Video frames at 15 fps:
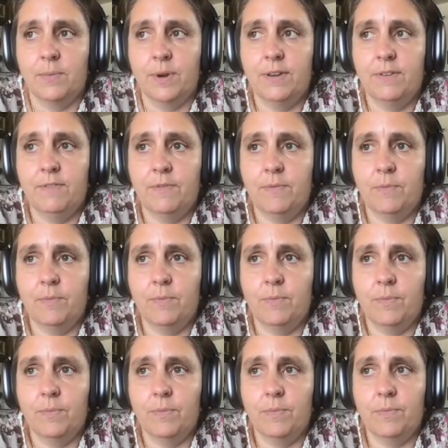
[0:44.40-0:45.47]
we've
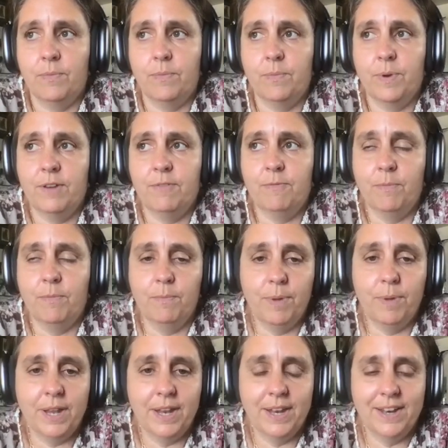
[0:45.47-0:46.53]
we've
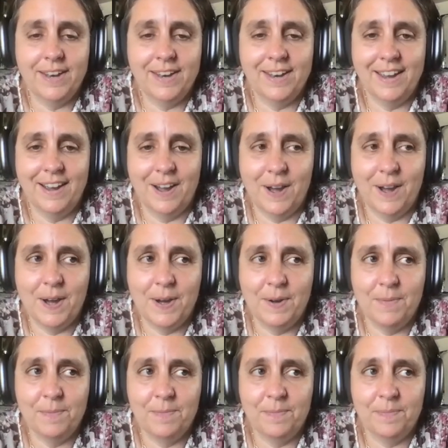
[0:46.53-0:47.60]
been
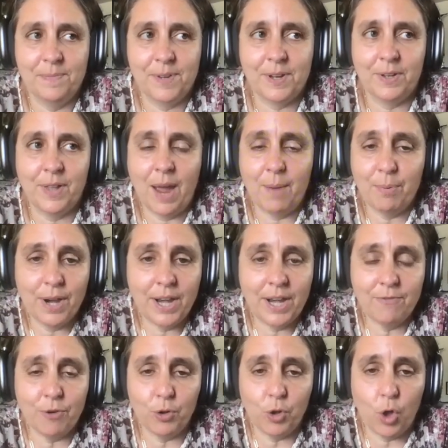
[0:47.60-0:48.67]

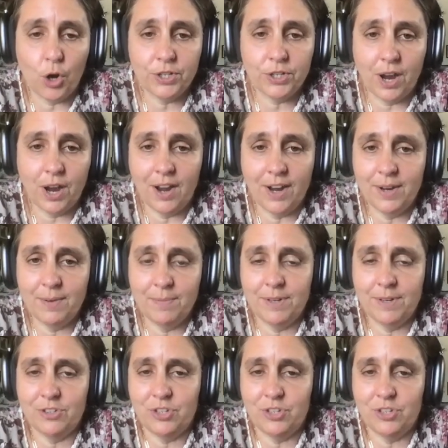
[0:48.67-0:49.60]
collaborating for a long time.